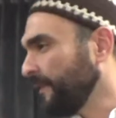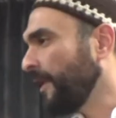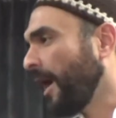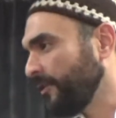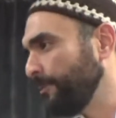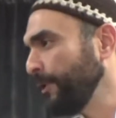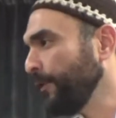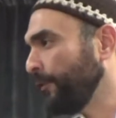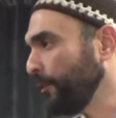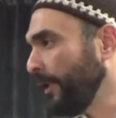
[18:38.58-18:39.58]
is God's
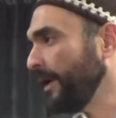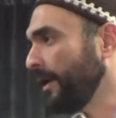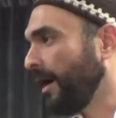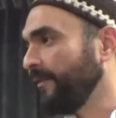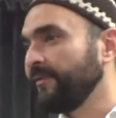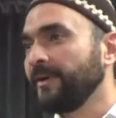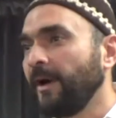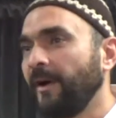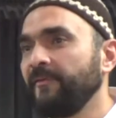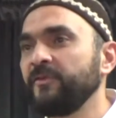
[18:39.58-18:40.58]
beautiful way
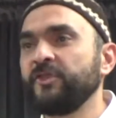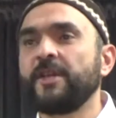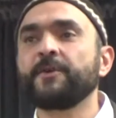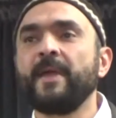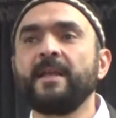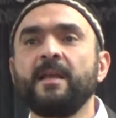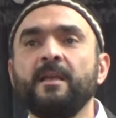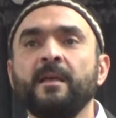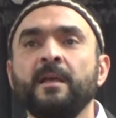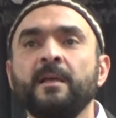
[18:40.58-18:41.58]
of
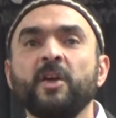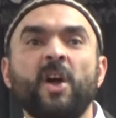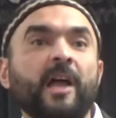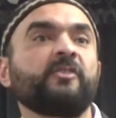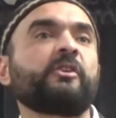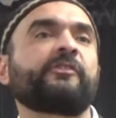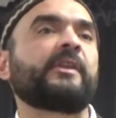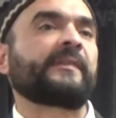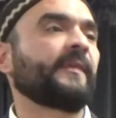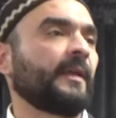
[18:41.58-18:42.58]
generating
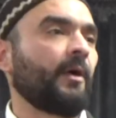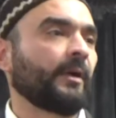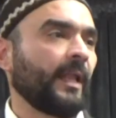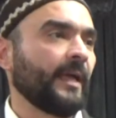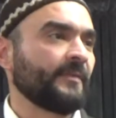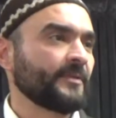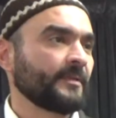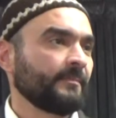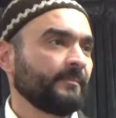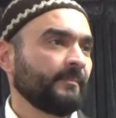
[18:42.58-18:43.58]
consciousness in our
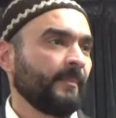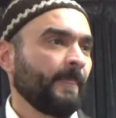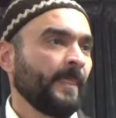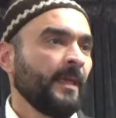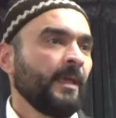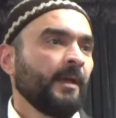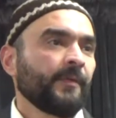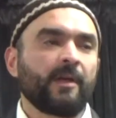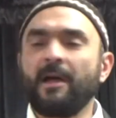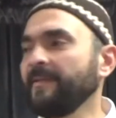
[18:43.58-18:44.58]
lives.
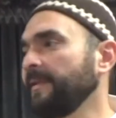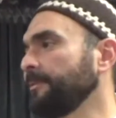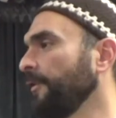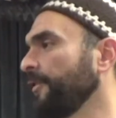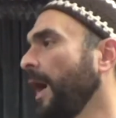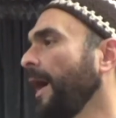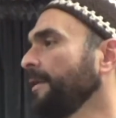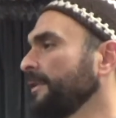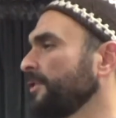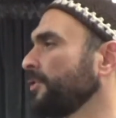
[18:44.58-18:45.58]
The concept of
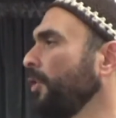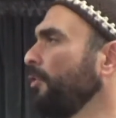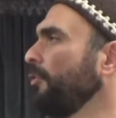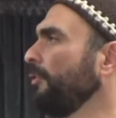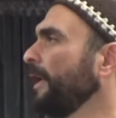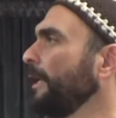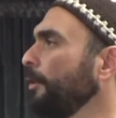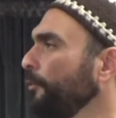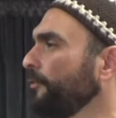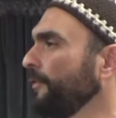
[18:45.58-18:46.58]
God is so
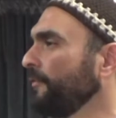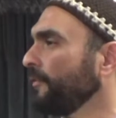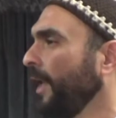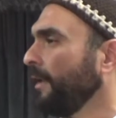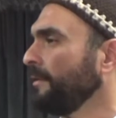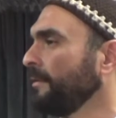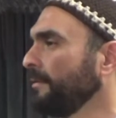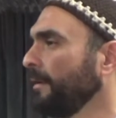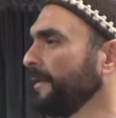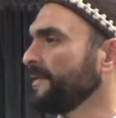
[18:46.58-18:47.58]
elusive and
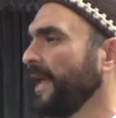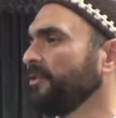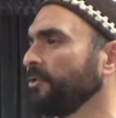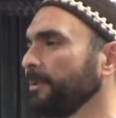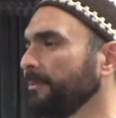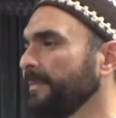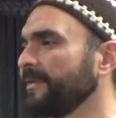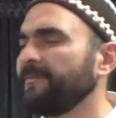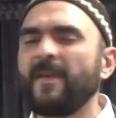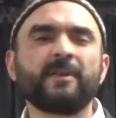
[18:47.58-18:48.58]
untangible.
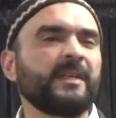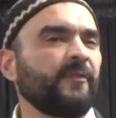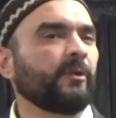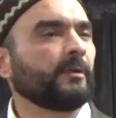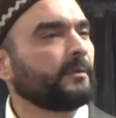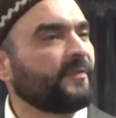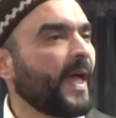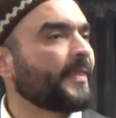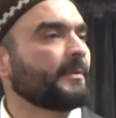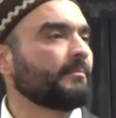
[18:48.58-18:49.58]
It's very difficult to
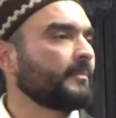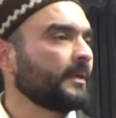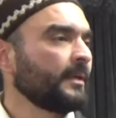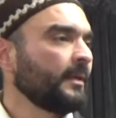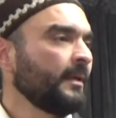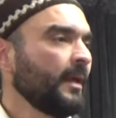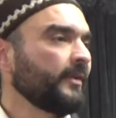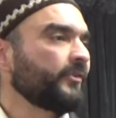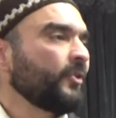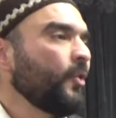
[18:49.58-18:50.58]
fathom.
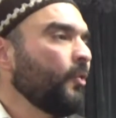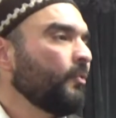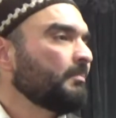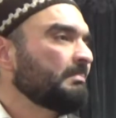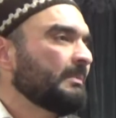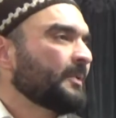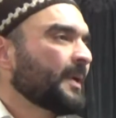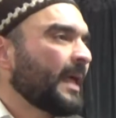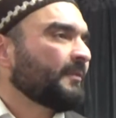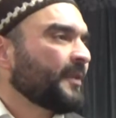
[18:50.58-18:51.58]
And so we're
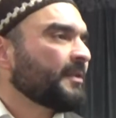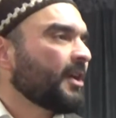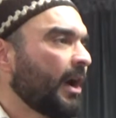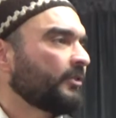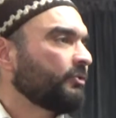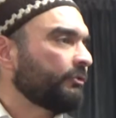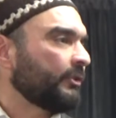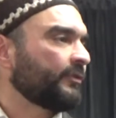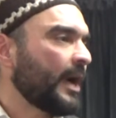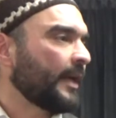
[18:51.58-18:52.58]
not very conscious
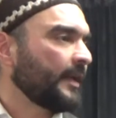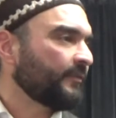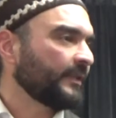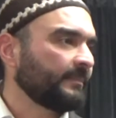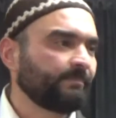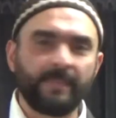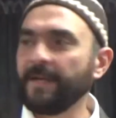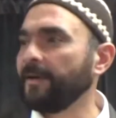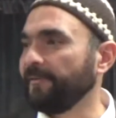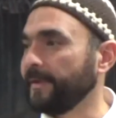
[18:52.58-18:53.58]
of God every
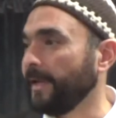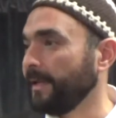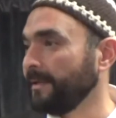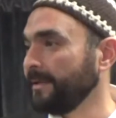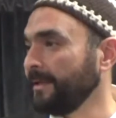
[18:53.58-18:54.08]
minute of the day.